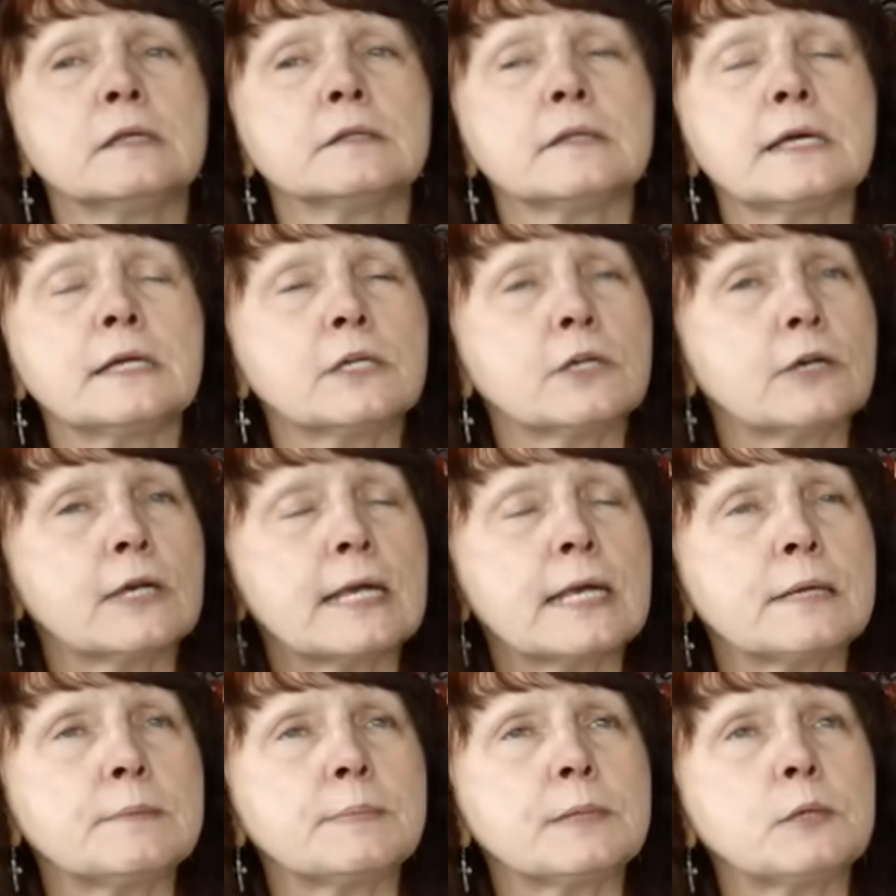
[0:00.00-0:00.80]
Let your
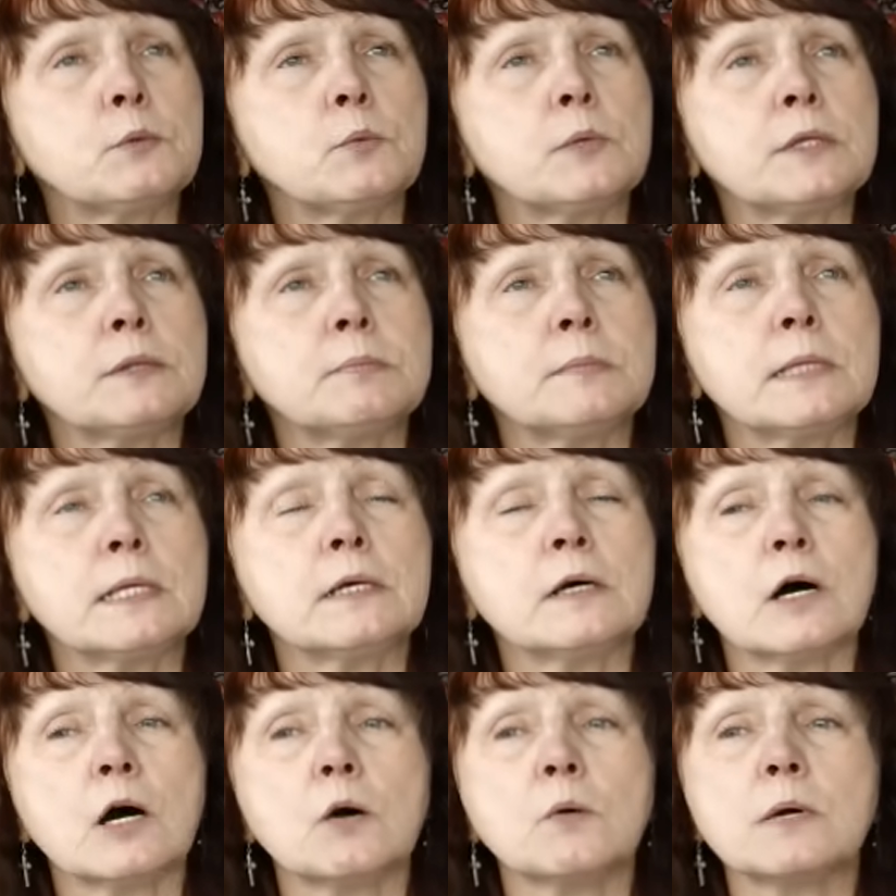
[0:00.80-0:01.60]
hand be with me
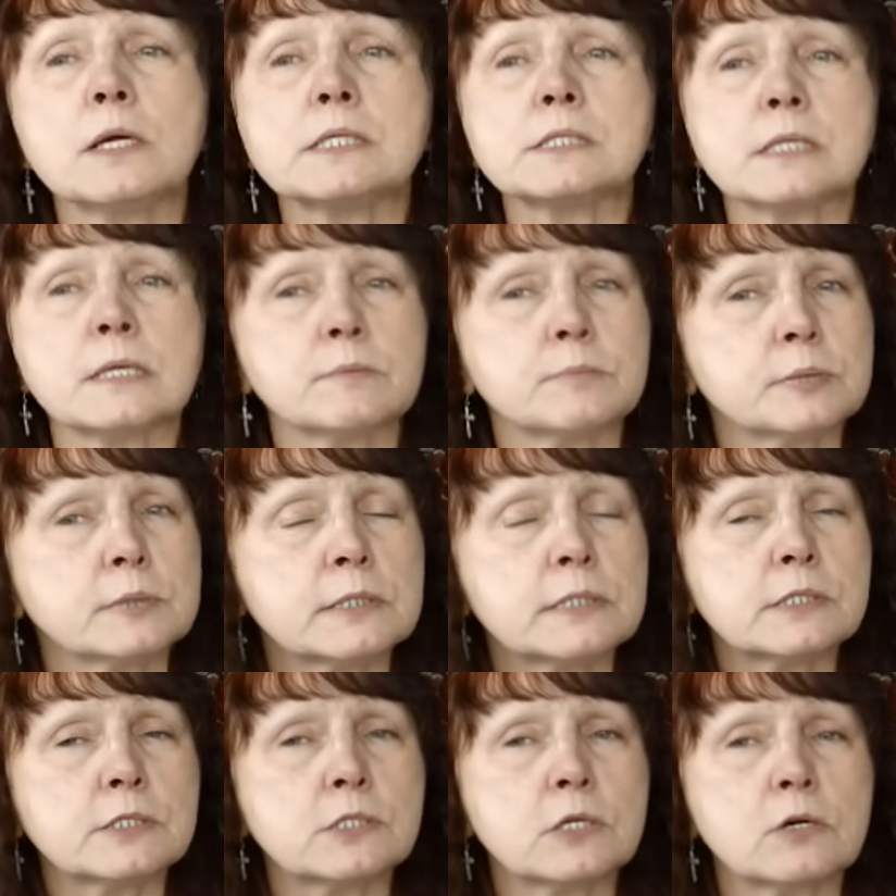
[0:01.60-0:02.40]
always, and
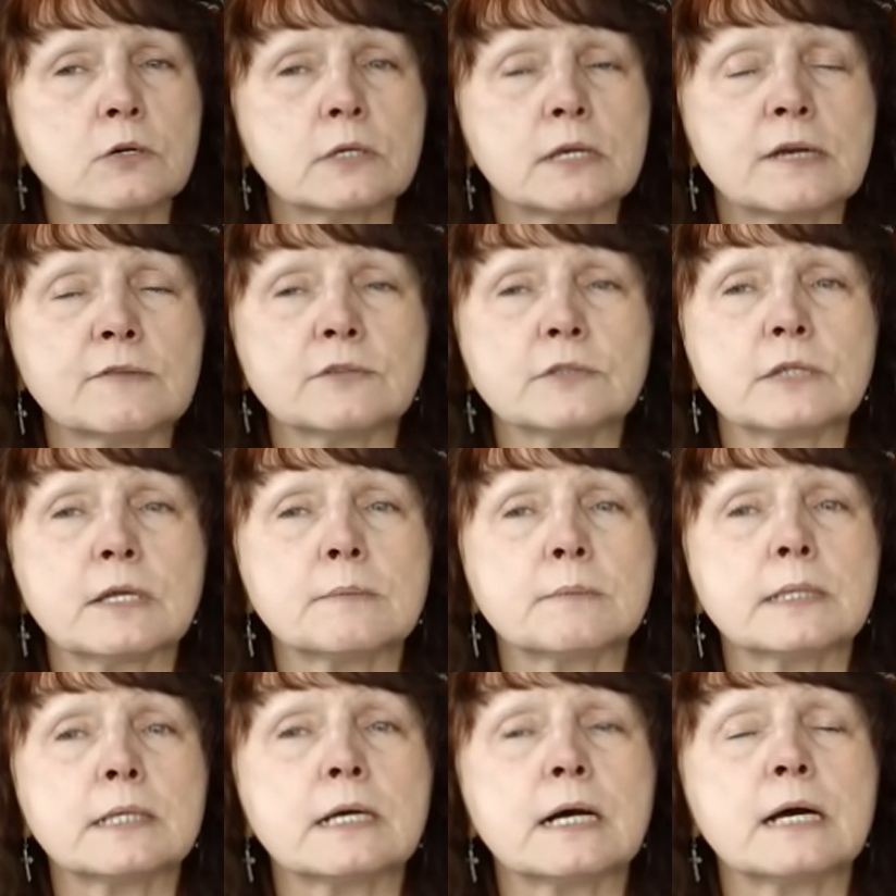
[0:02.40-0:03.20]
please don't ever
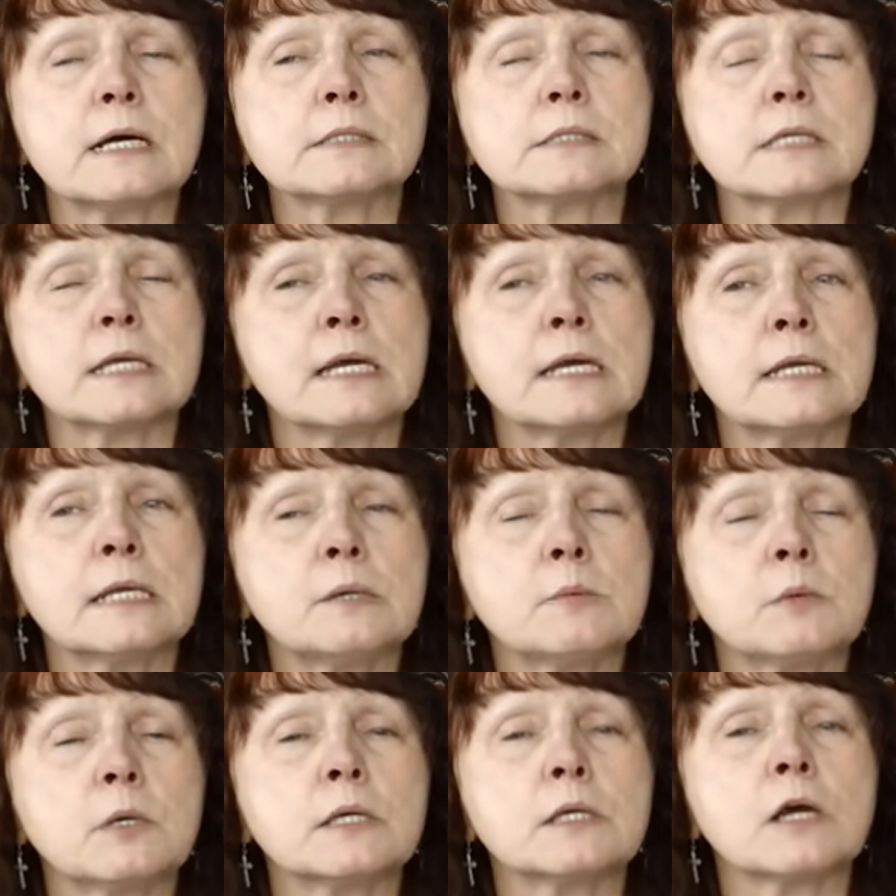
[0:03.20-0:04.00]
let me cause
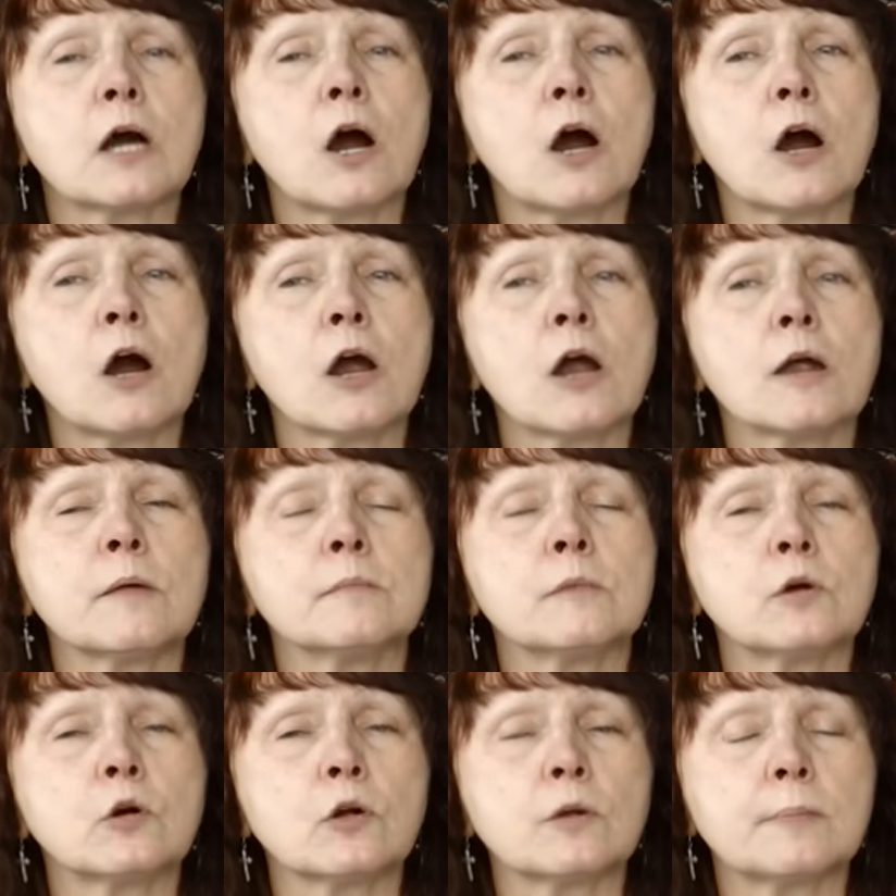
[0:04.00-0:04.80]
anyone
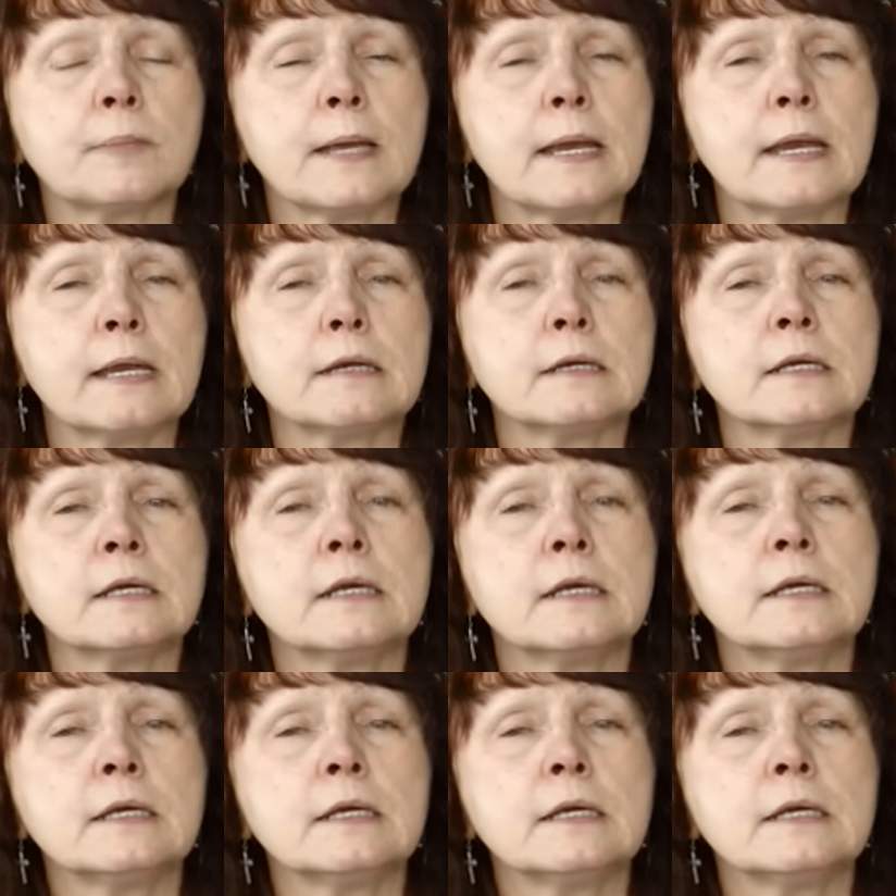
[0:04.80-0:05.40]
harm or pain.